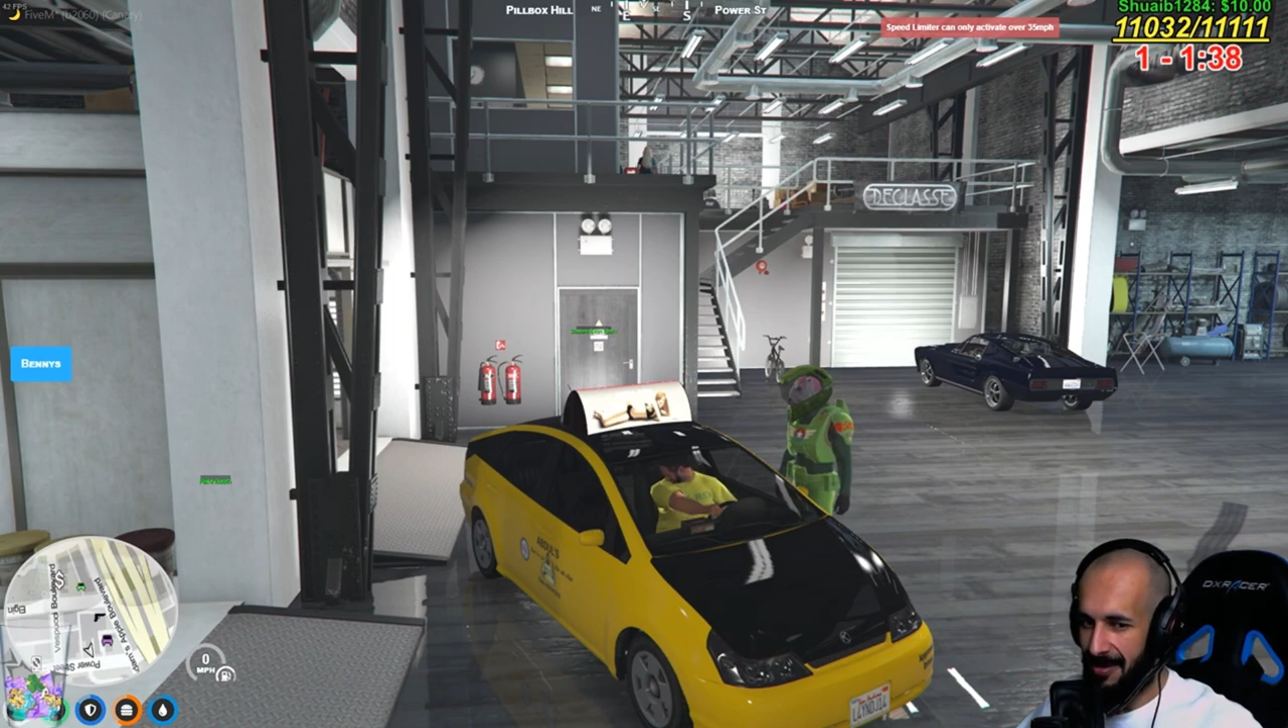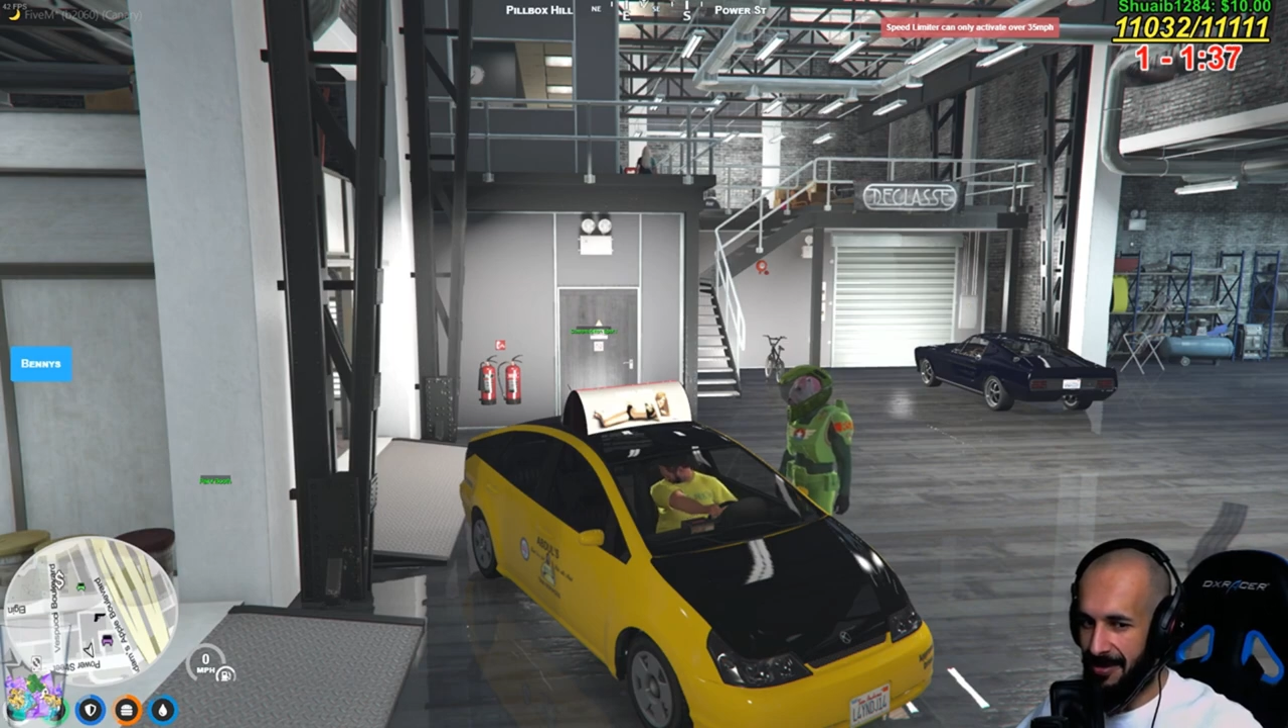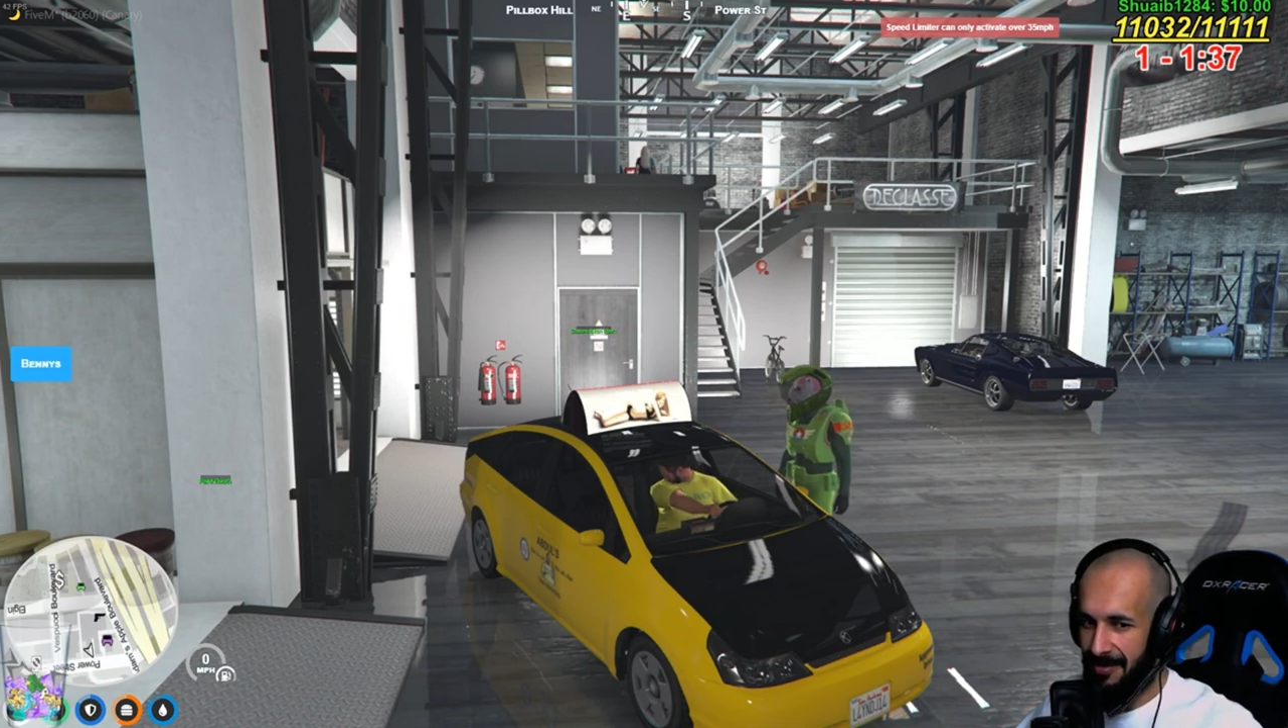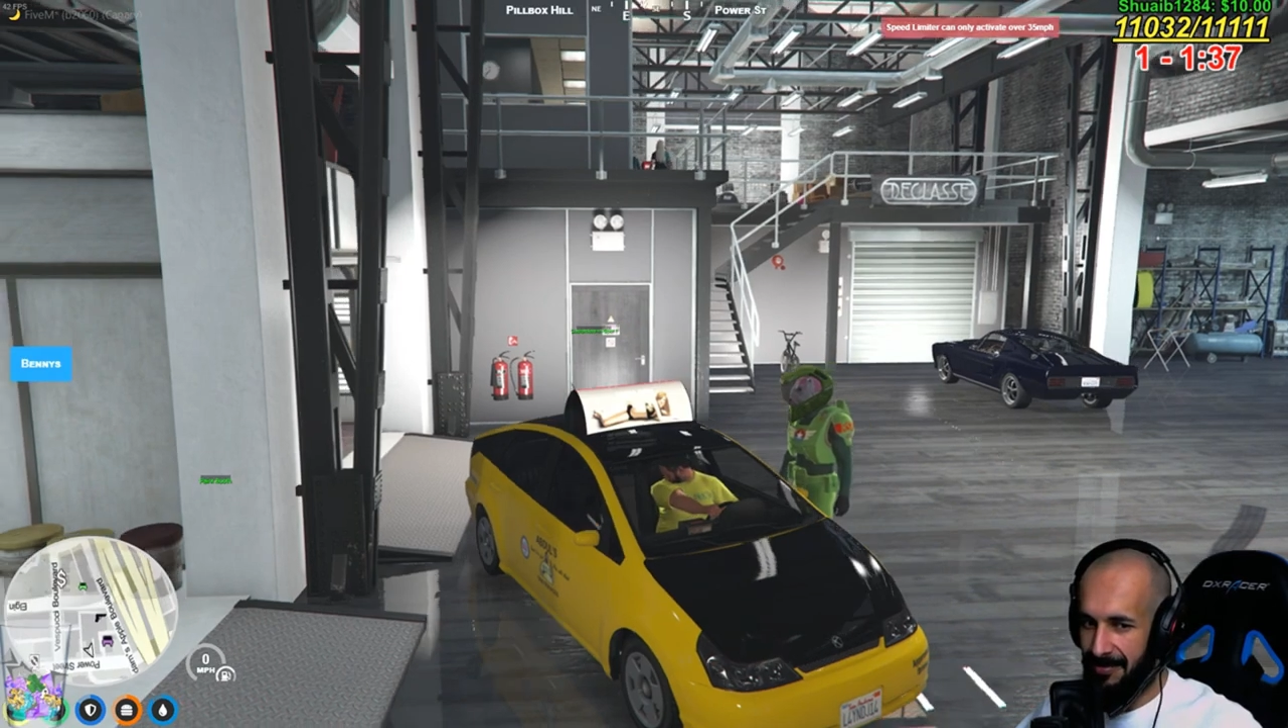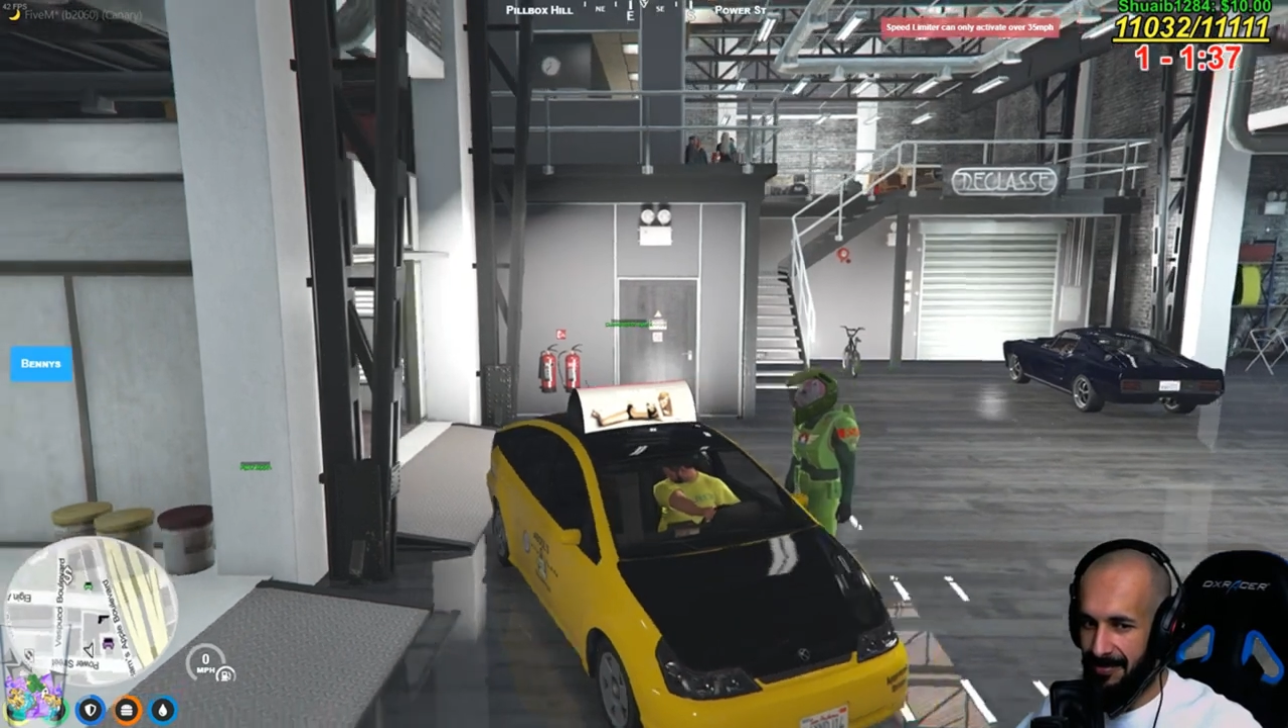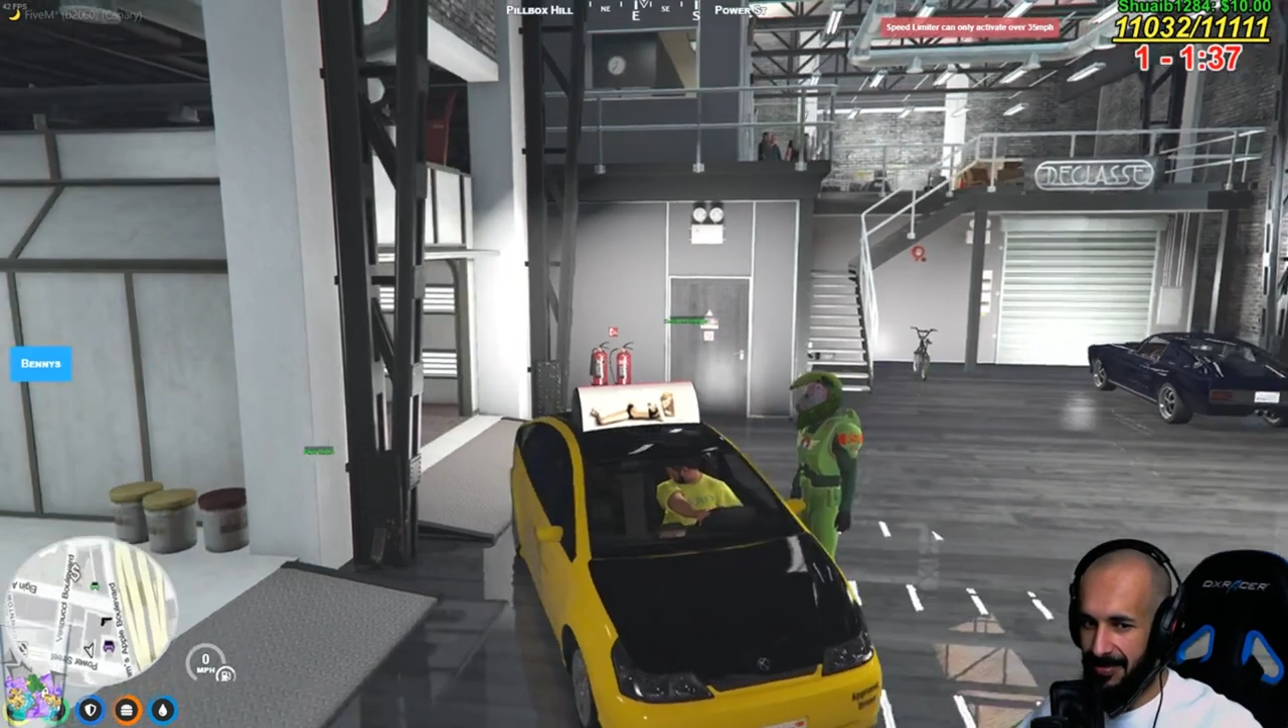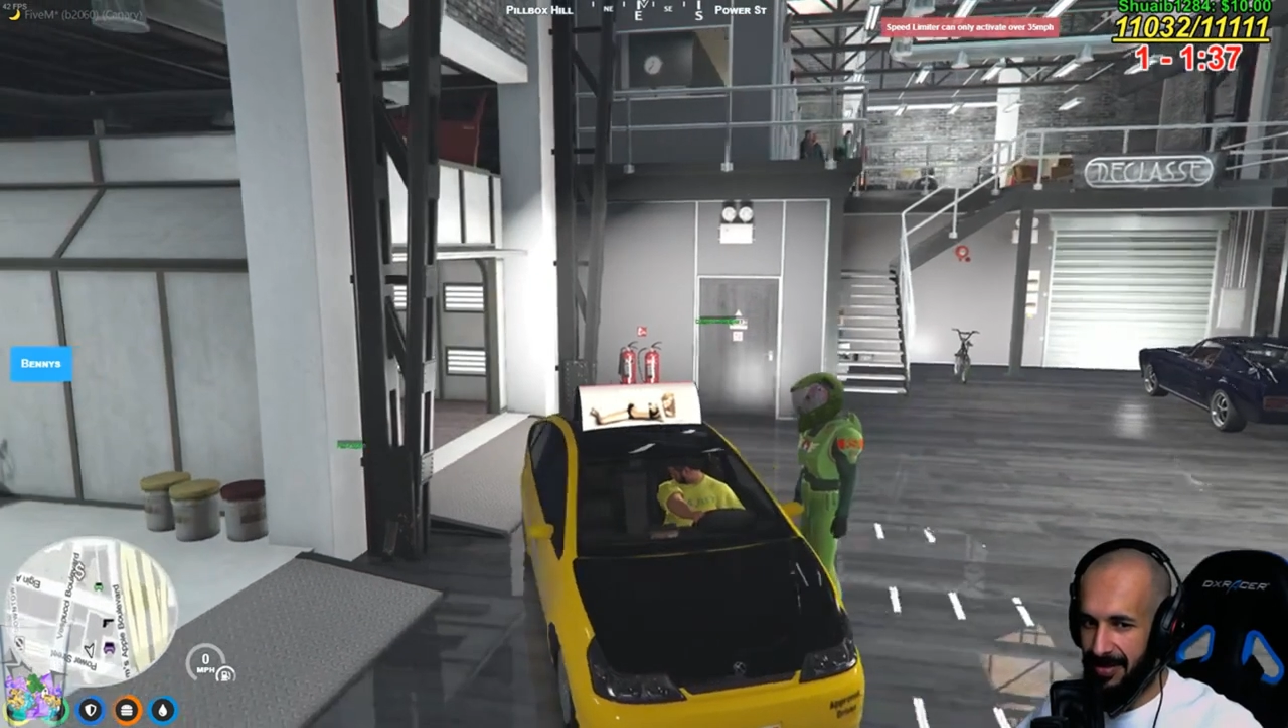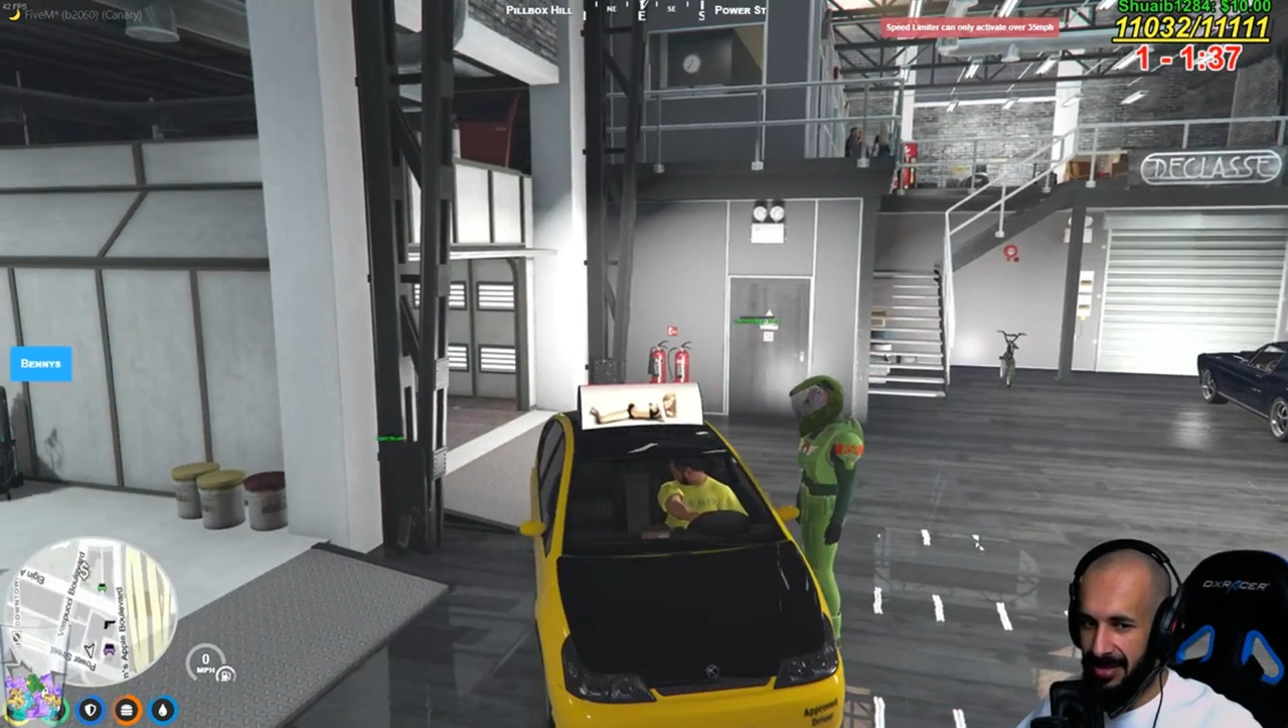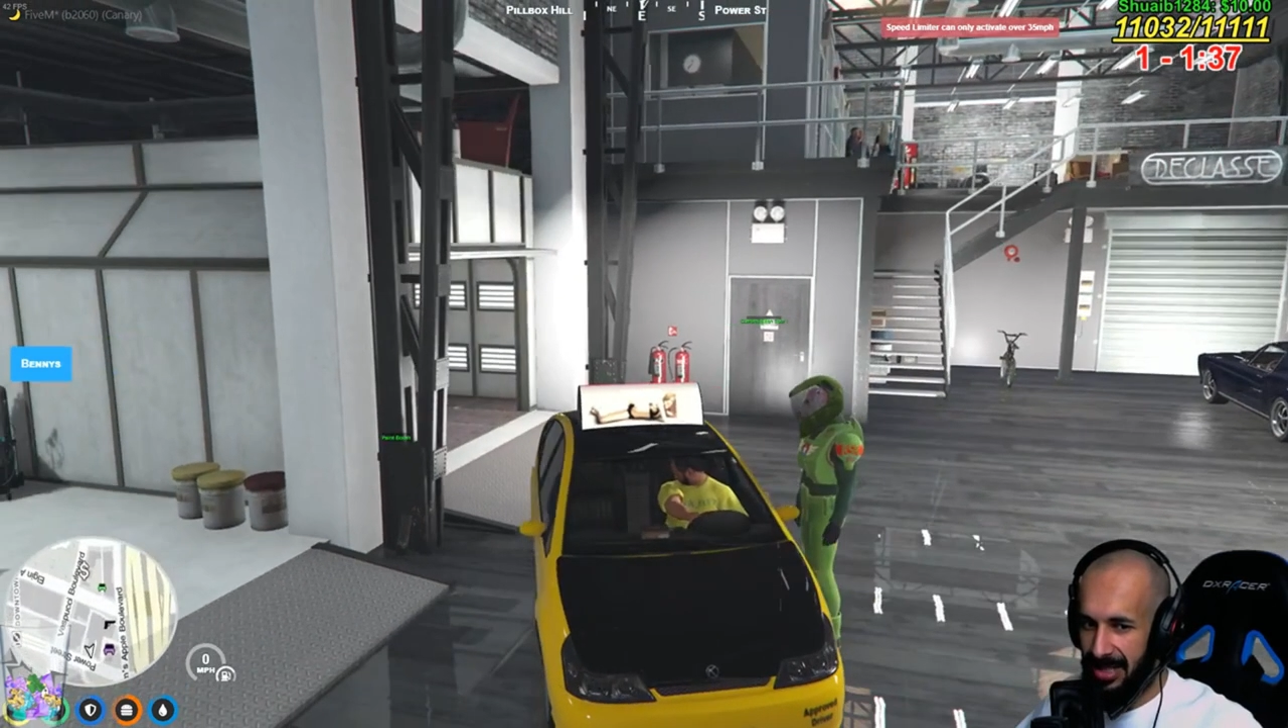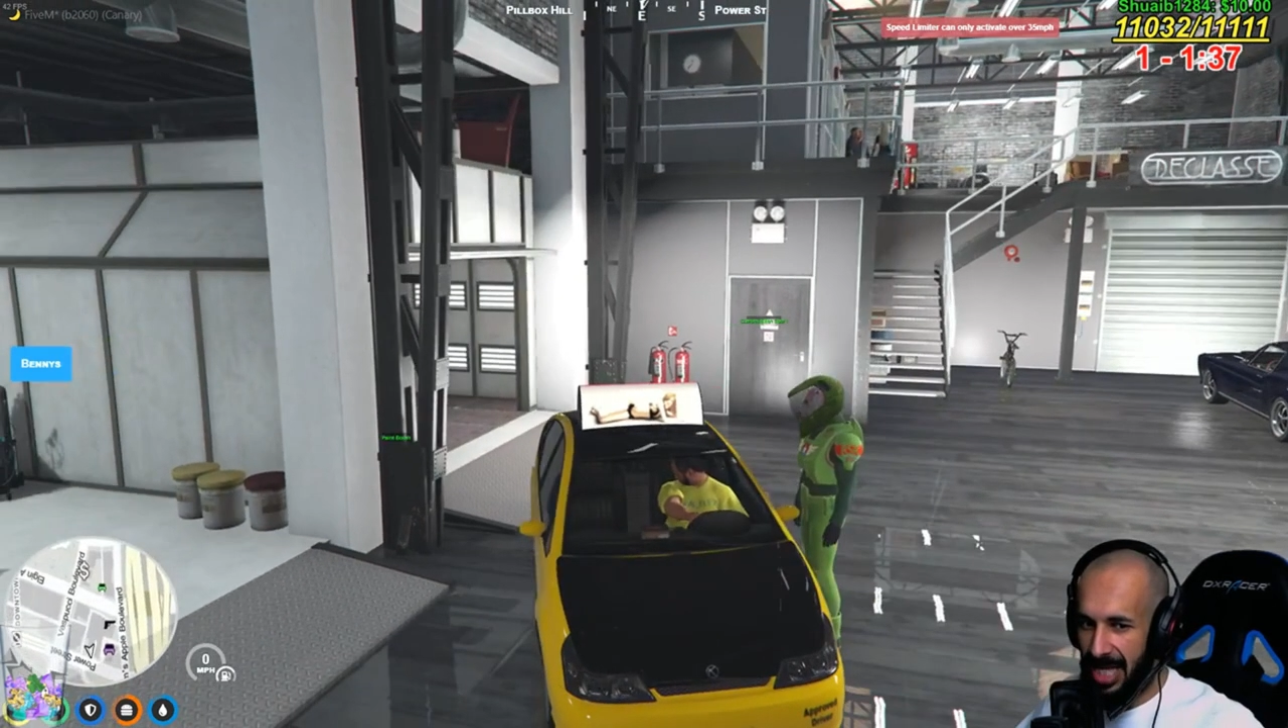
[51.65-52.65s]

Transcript: sledgehammers in take, there.